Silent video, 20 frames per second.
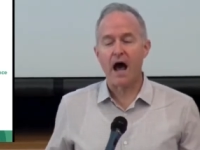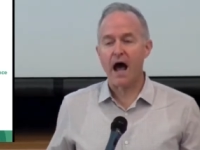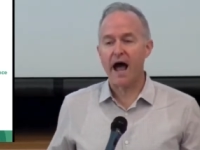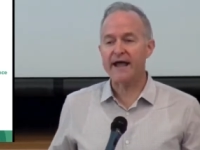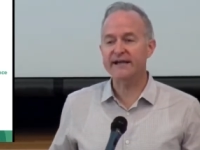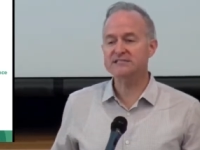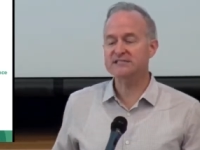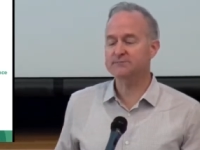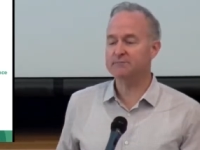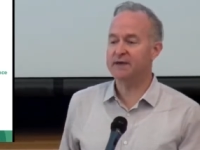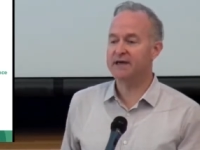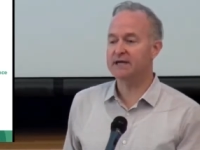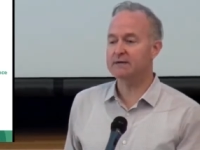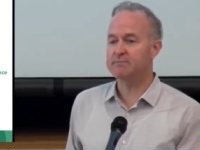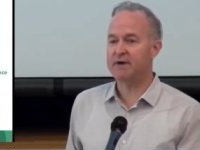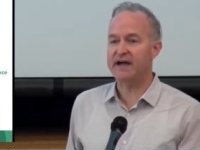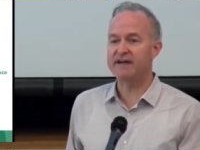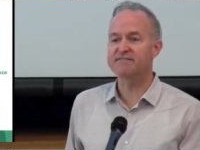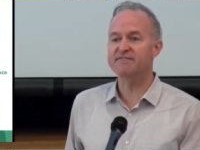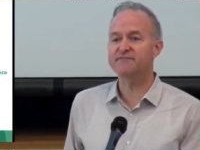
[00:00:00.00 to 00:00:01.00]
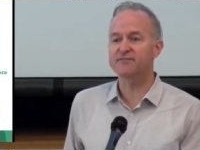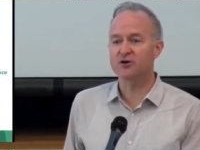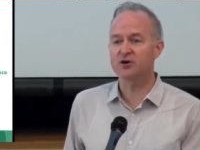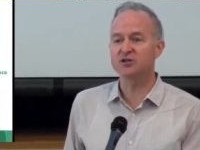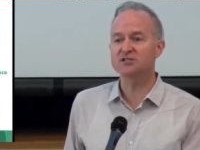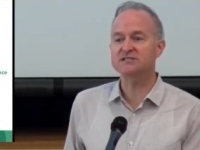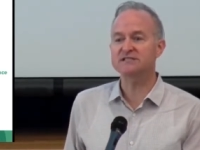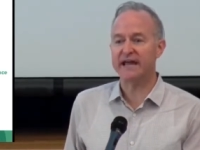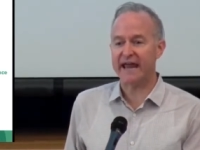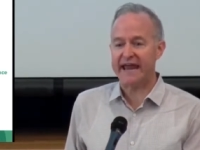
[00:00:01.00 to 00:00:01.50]
I spent my
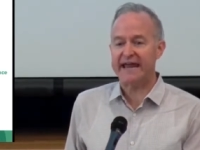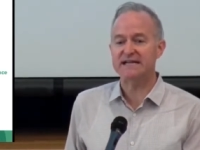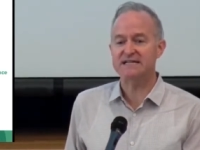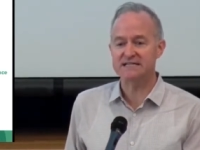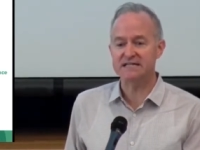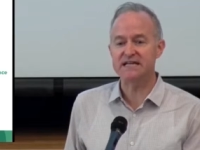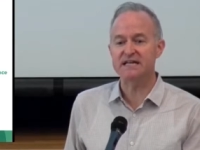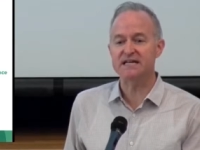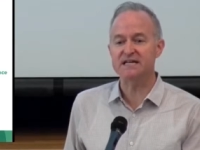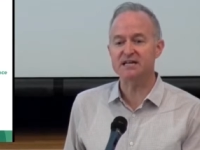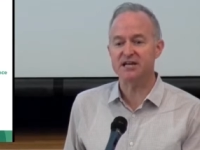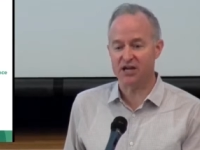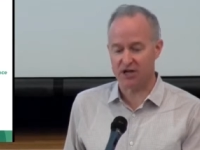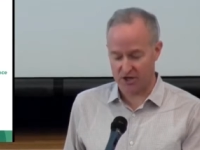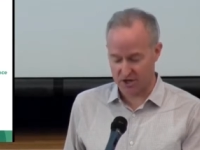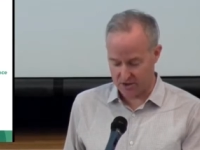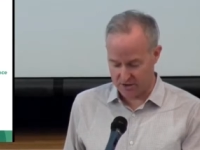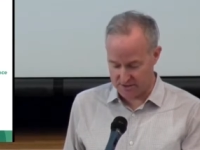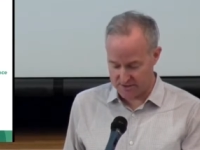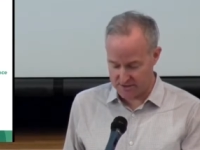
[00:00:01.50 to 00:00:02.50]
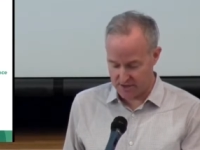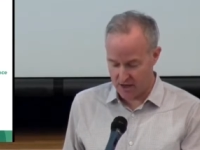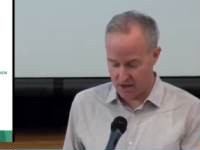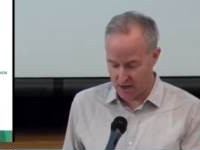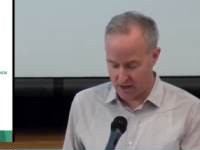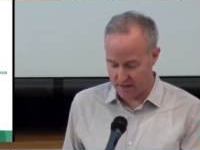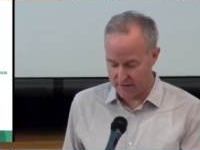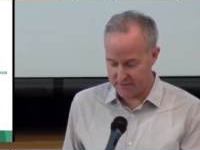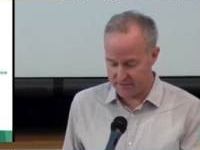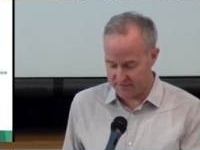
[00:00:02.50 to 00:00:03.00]
first 18 years
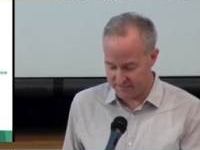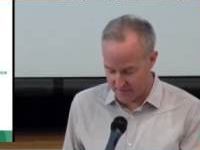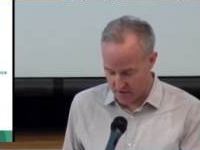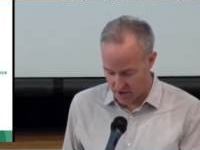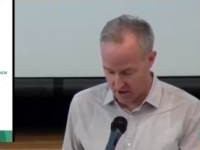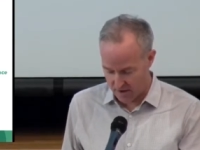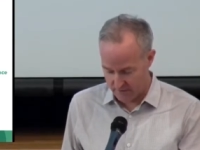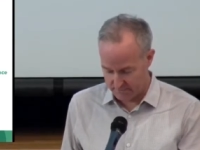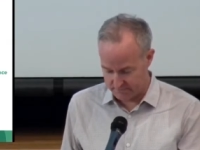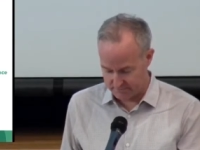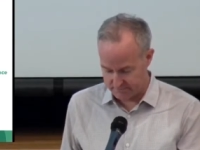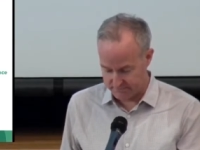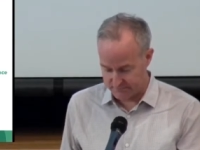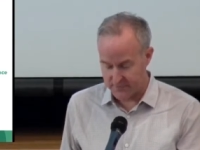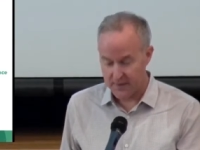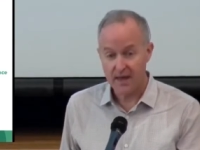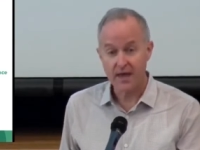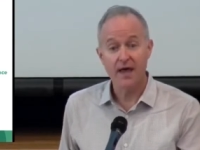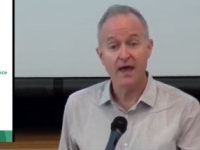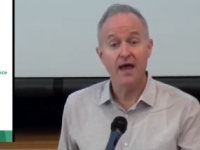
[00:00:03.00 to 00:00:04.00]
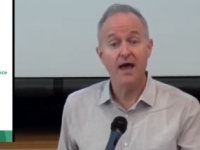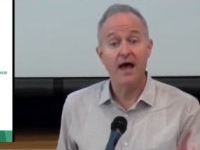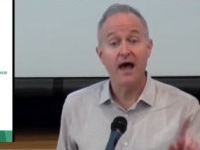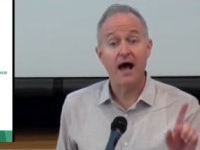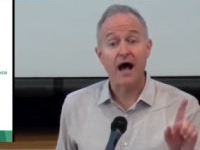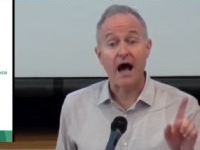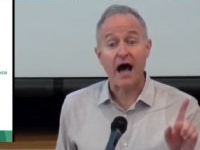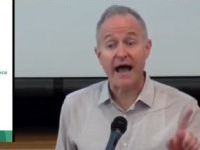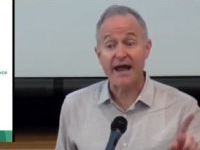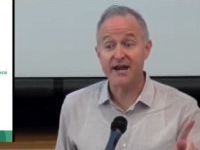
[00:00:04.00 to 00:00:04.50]
on the farm.
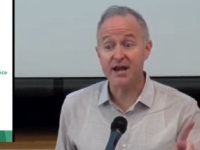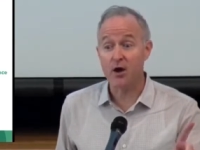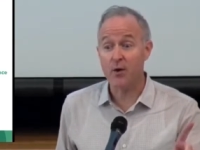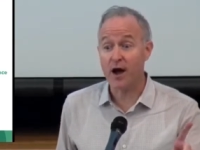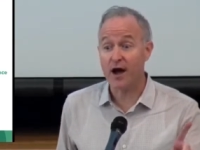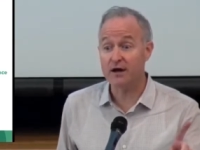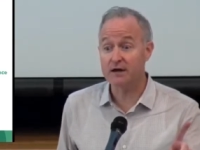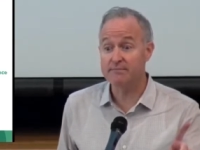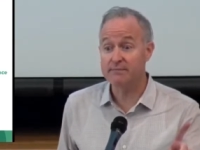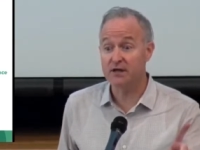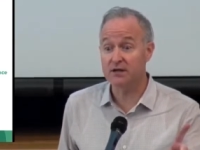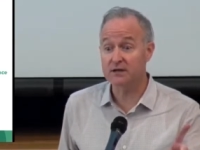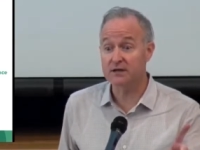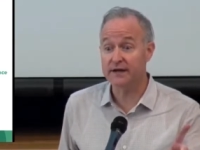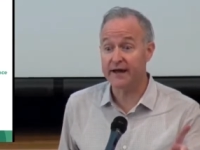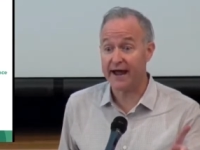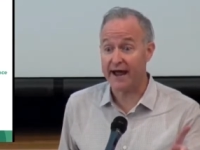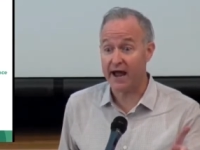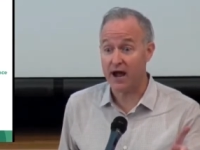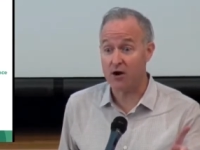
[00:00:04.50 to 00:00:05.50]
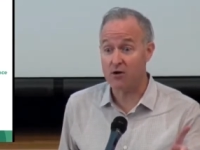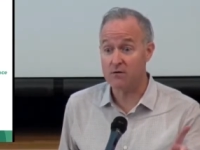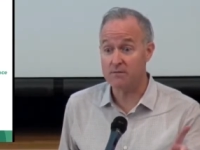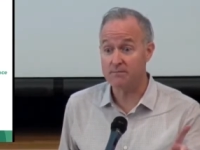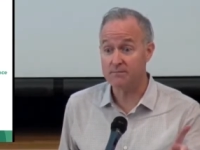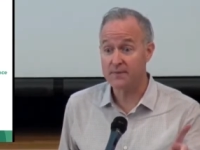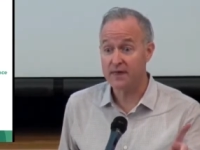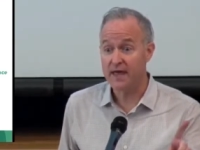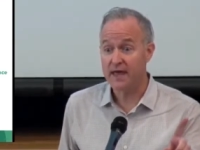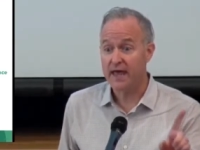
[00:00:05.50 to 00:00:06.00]
I know how to milk a cow
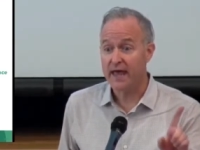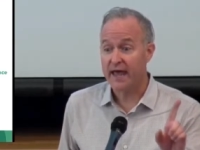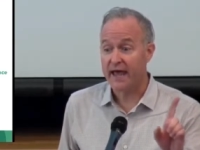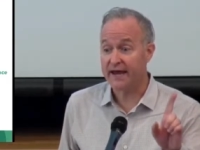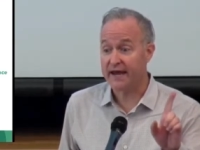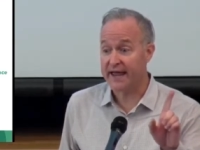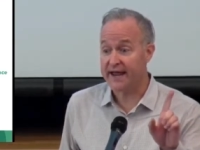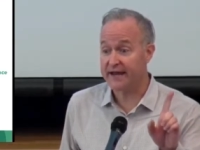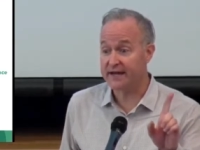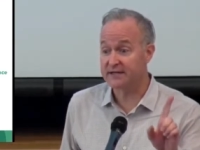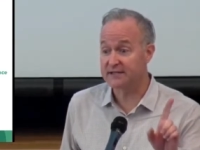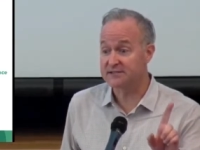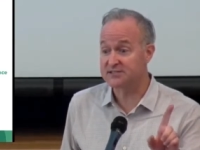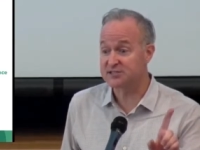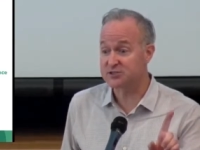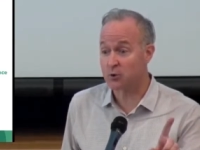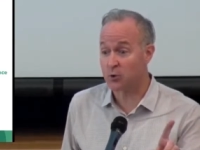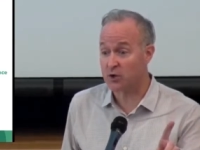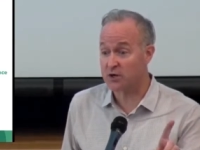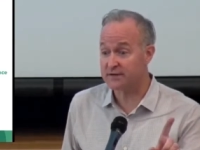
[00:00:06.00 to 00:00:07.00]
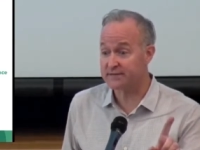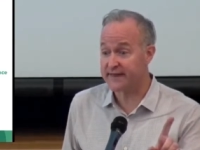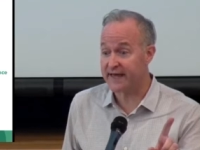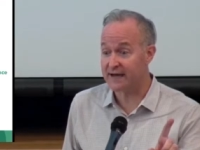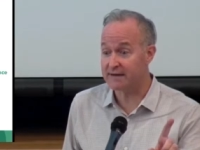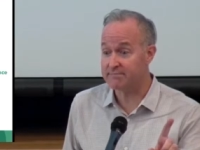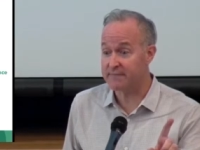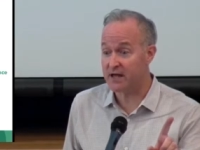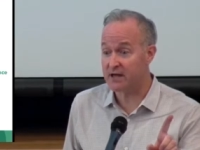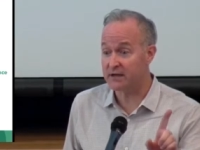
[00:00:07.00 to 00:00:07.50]
and I can squirt
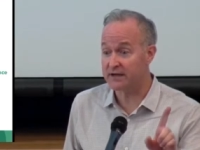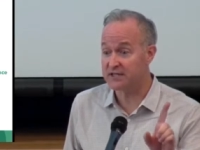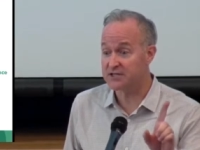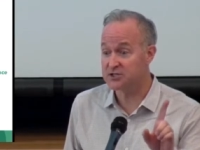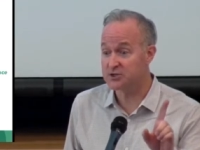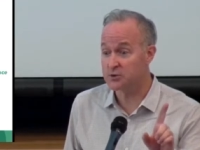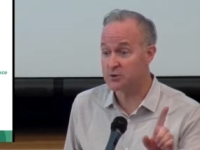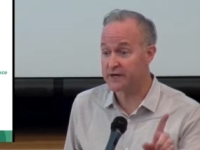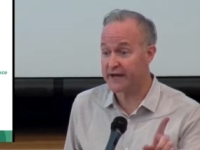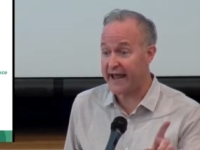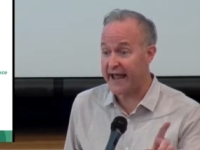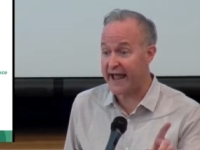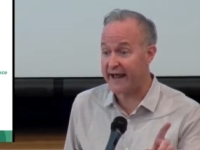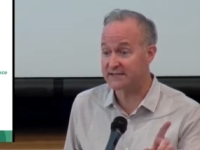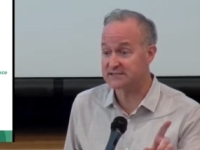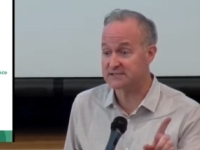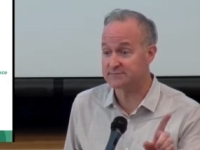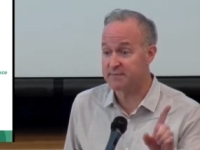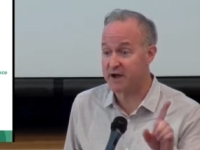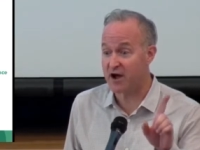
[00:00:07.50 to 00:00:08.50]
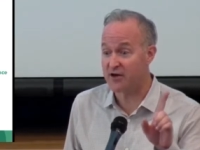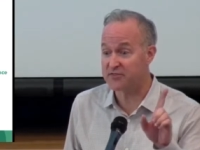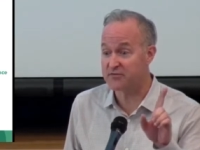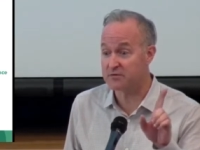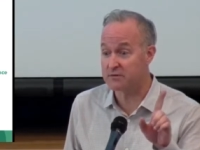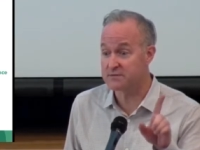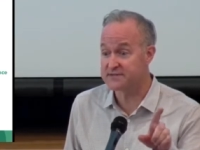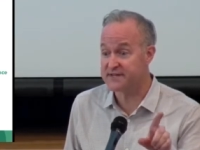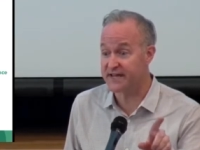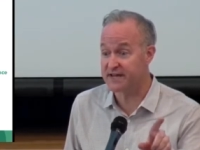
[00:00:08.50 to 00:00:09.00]
that milk into a cat's mouth
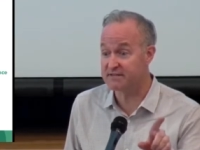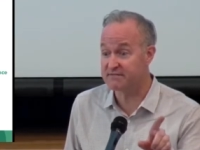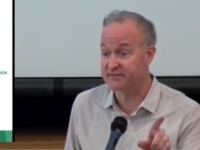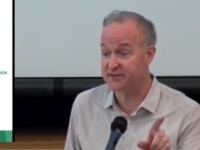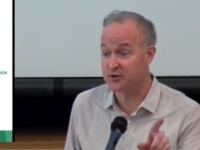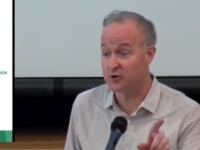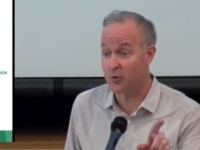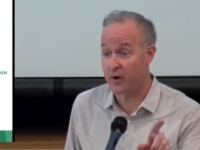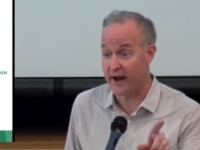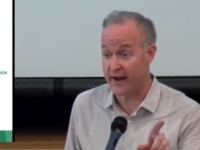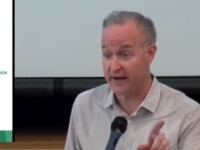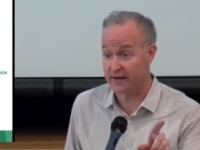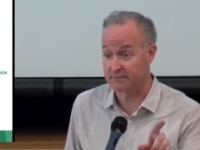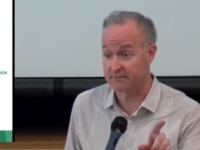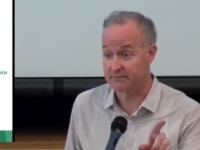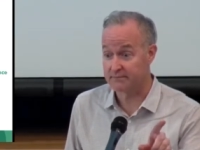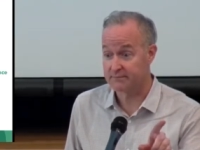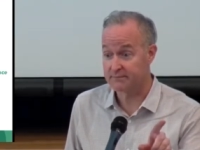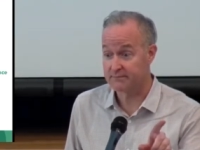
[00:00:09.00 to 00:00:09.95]
from 10 feet away.